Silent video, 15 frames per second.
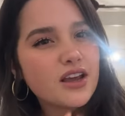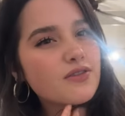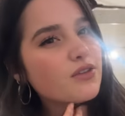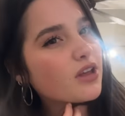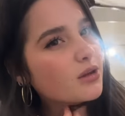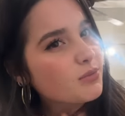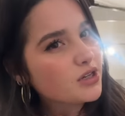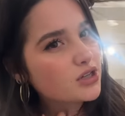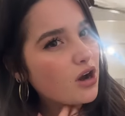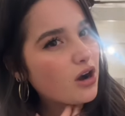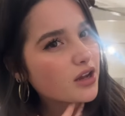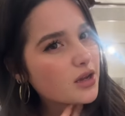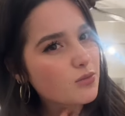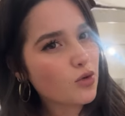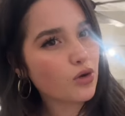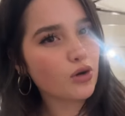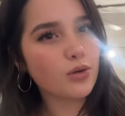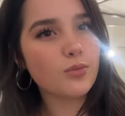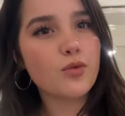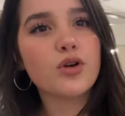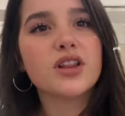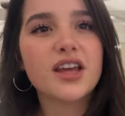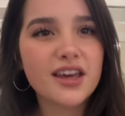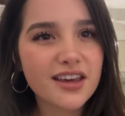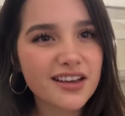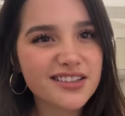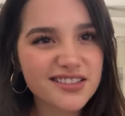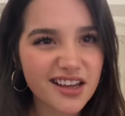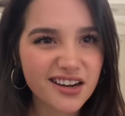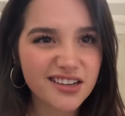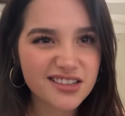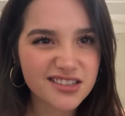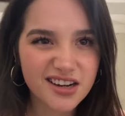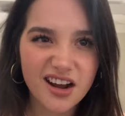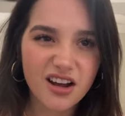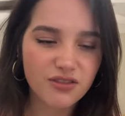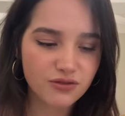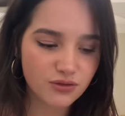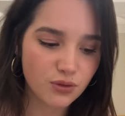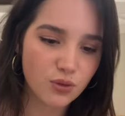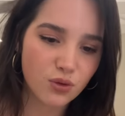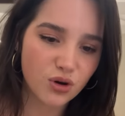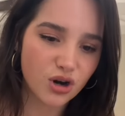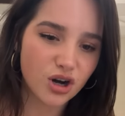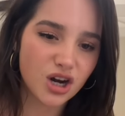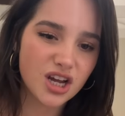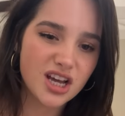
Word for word: if you like me talking more or more like aesthetic stuff or